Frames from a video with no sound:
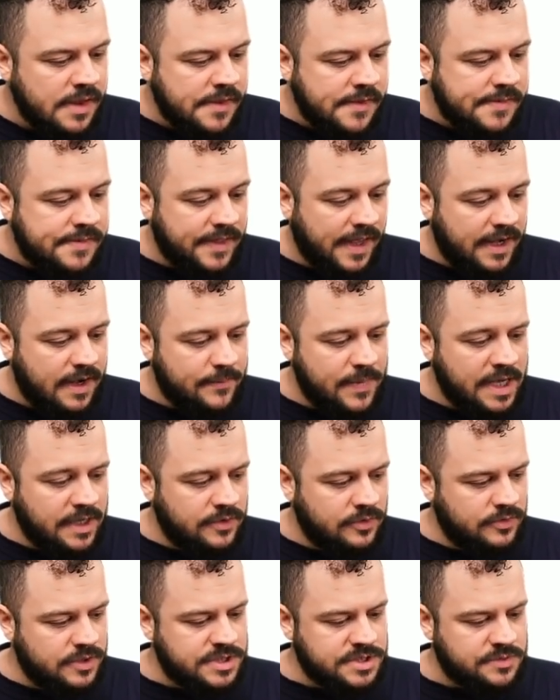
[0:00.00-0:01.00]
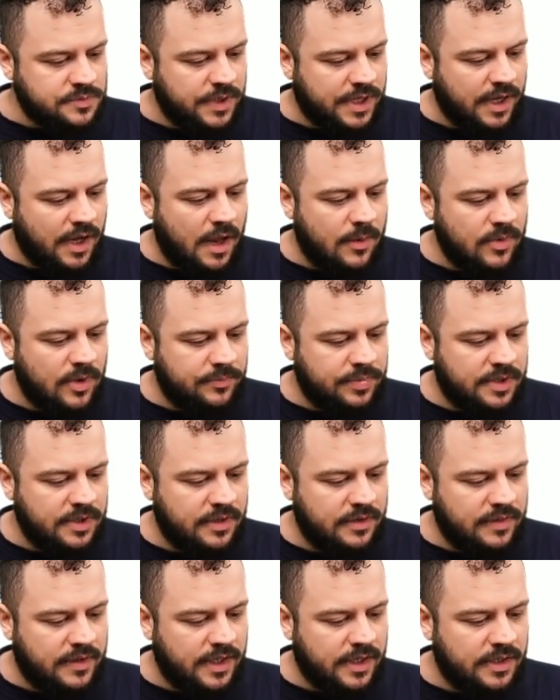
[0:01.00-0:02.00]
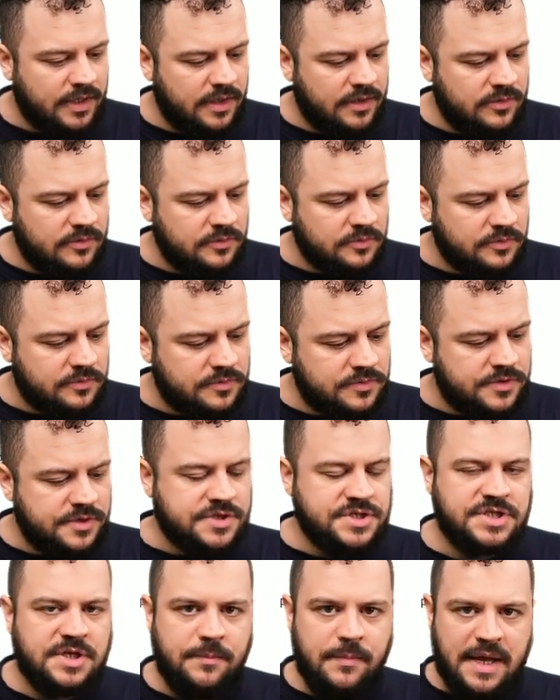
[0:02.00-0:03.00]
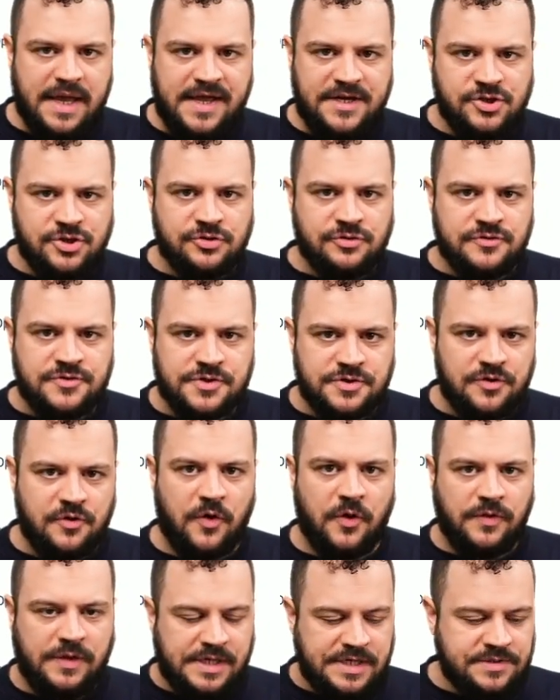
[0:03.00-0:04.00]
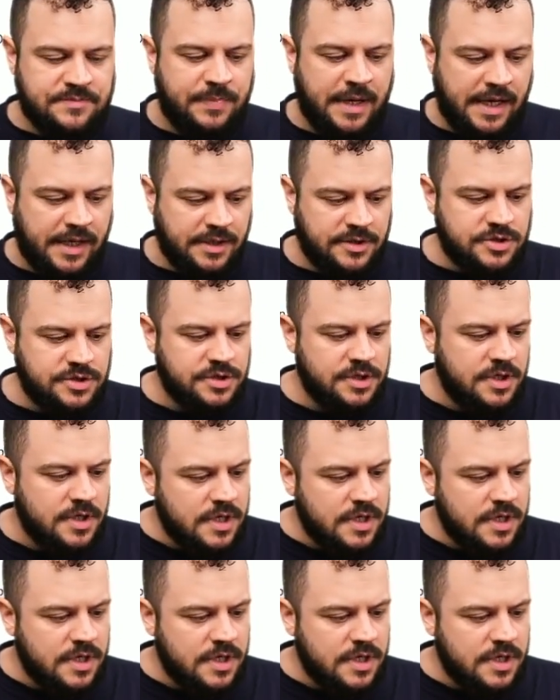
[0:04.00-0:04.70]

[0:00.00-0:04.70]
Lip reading: Then I might notice when I come up here that, oh, there's some issues on this page,